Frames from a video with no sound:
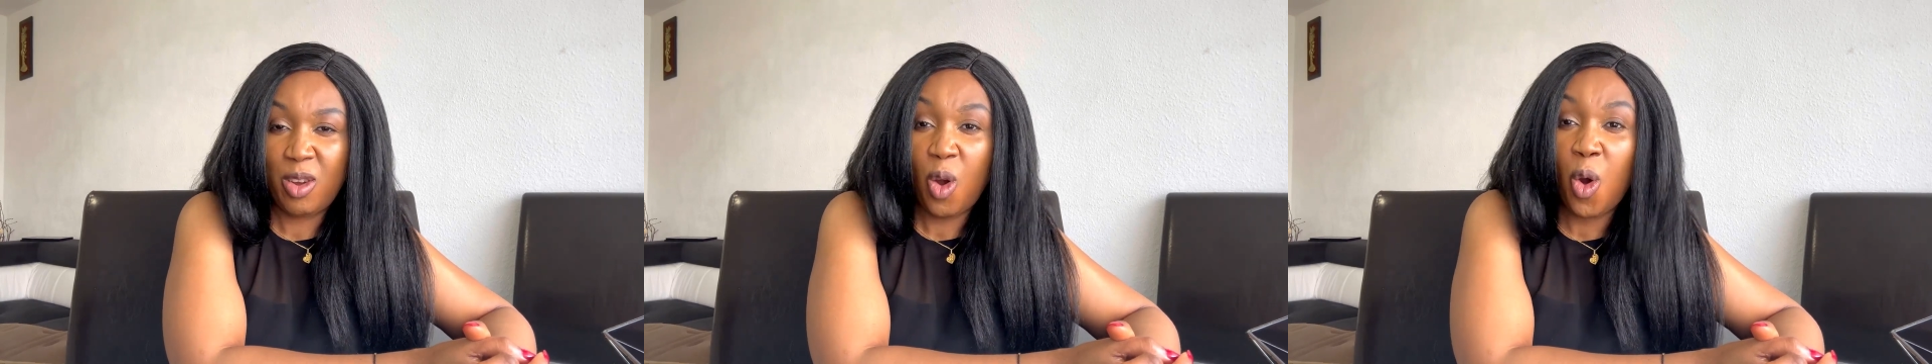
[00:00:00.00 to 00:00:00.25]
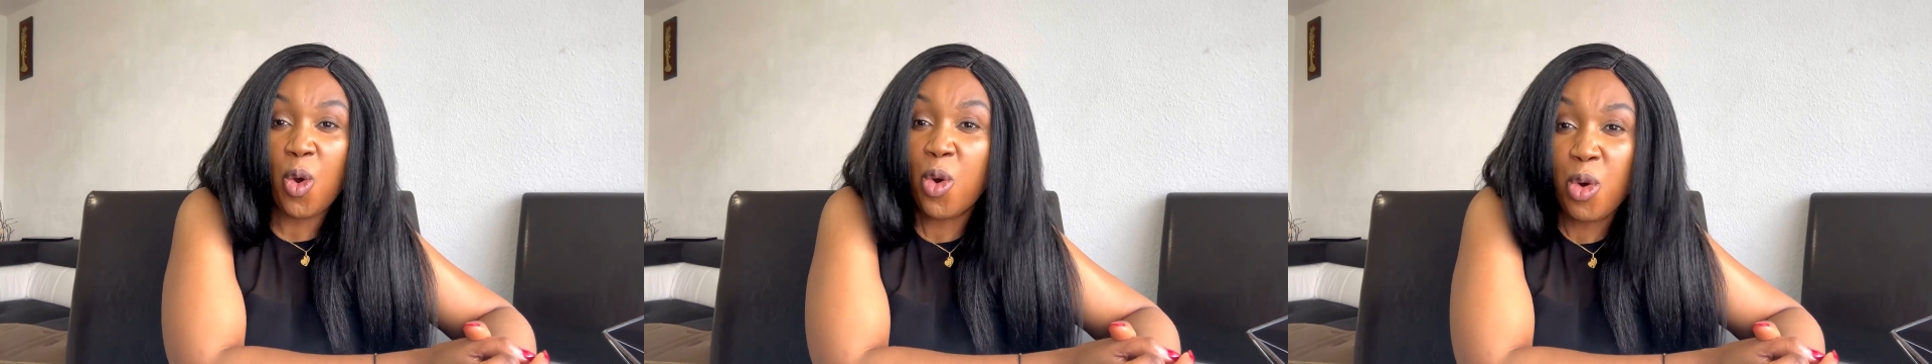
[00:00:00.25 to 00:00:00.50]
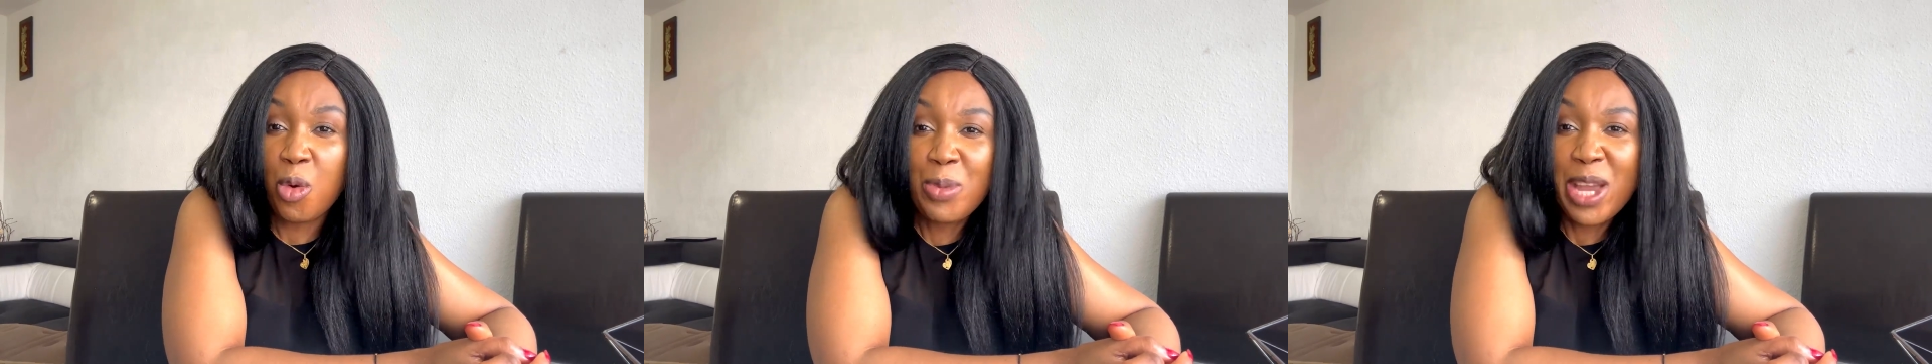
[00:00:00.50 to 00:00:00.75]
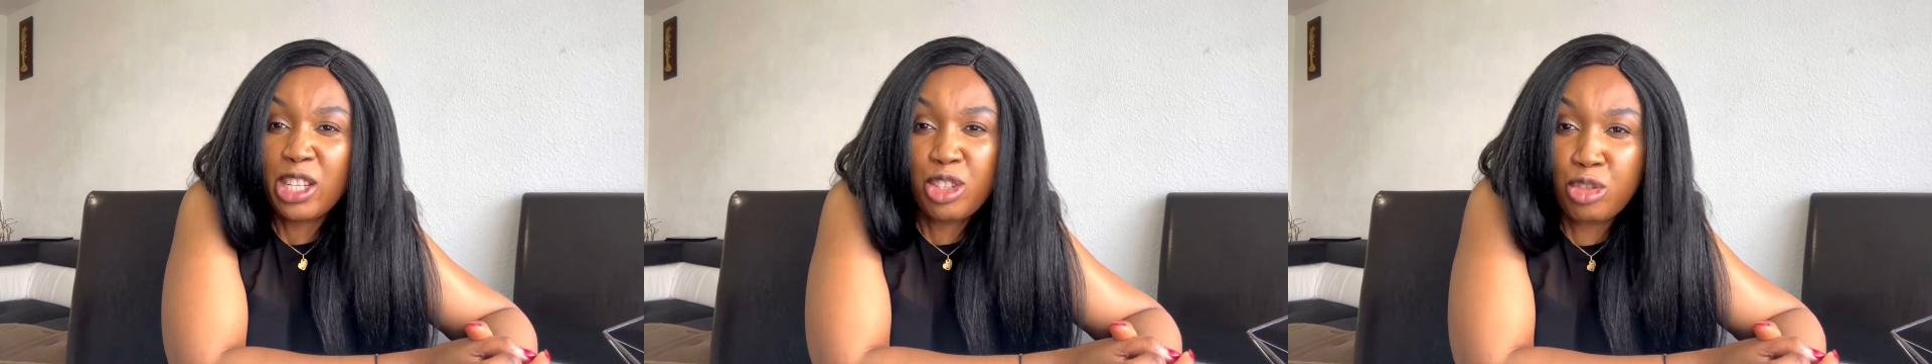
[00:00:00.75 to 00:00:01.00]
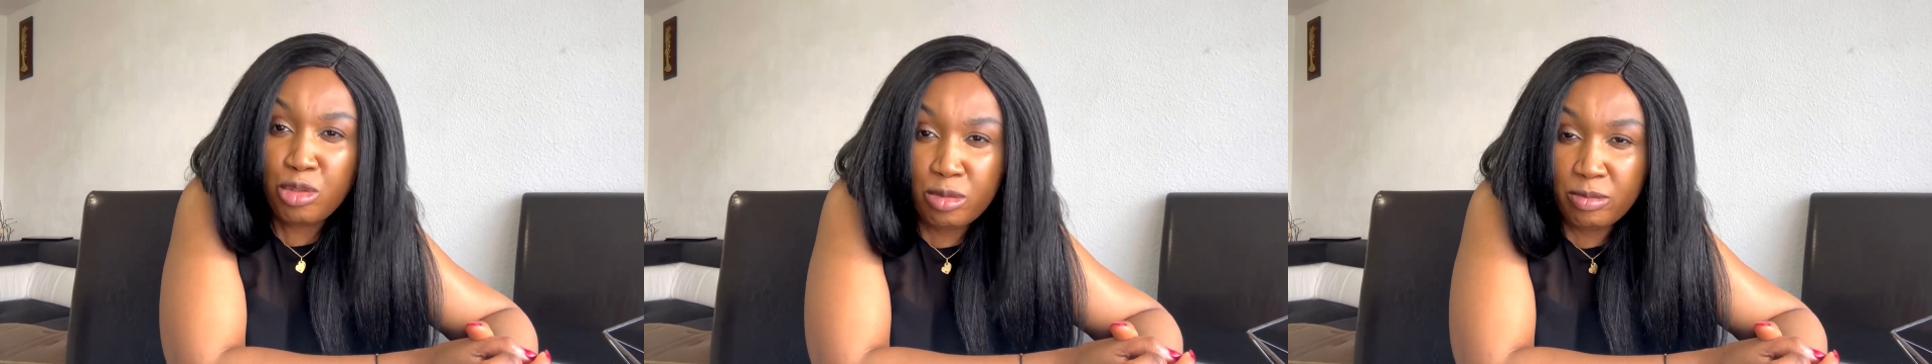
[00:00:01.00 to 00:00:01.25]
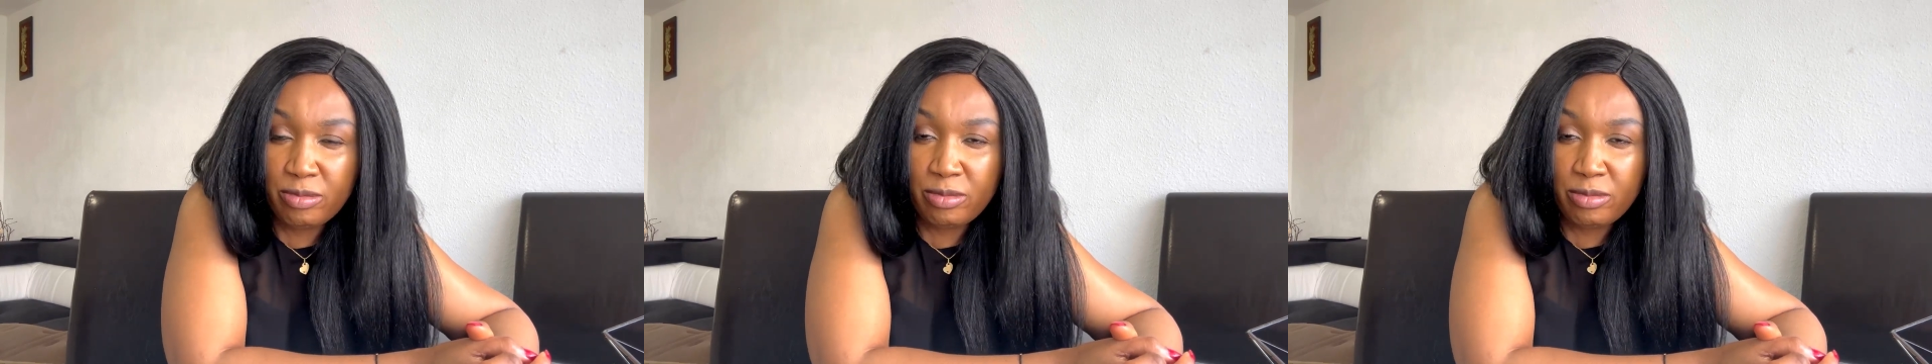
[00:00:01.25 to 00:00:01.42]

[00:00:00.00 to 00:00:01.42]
okoko biashu.